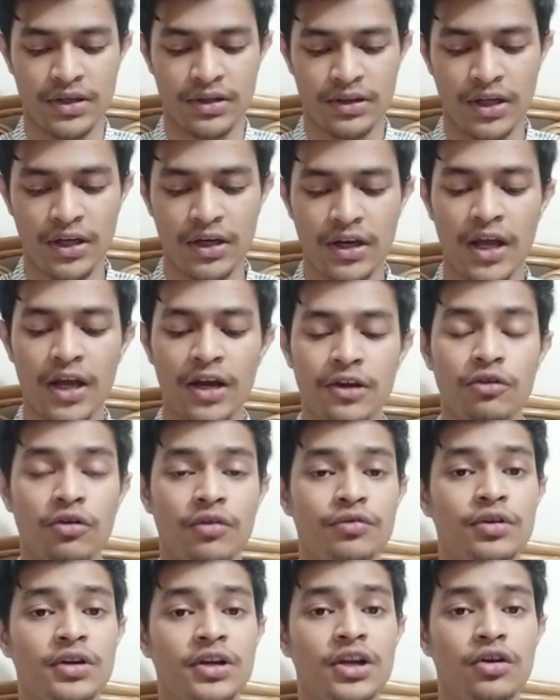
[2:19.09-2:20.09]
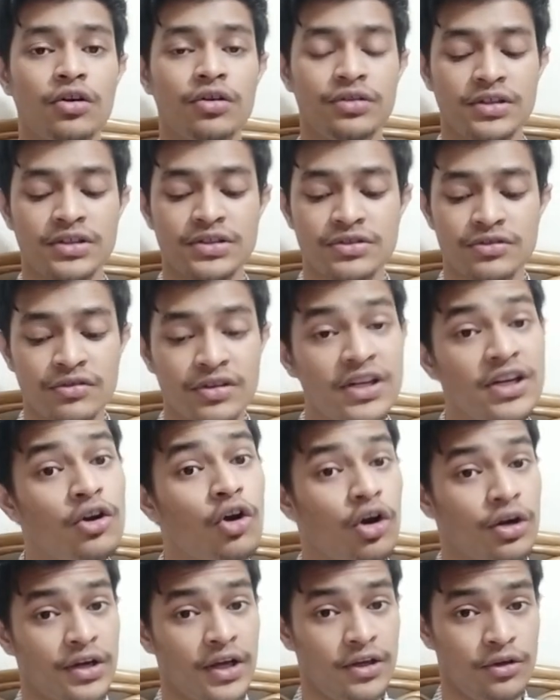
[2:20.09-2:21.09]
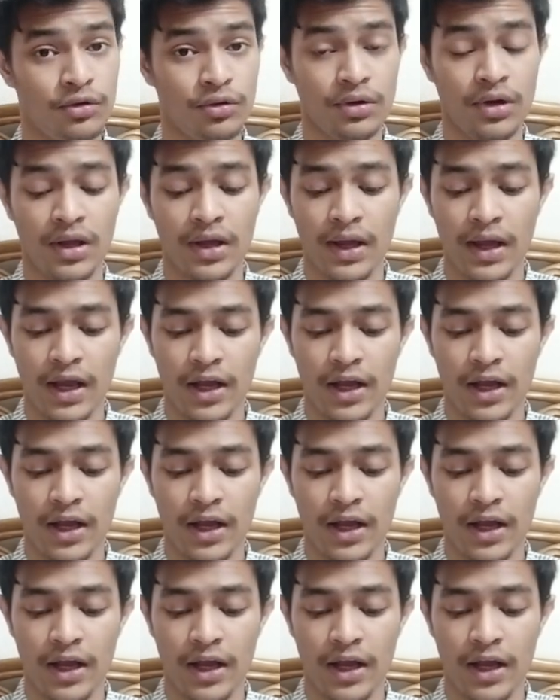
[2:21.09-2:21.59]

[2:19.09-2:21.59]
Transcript: and then here you have to click on this three dot icon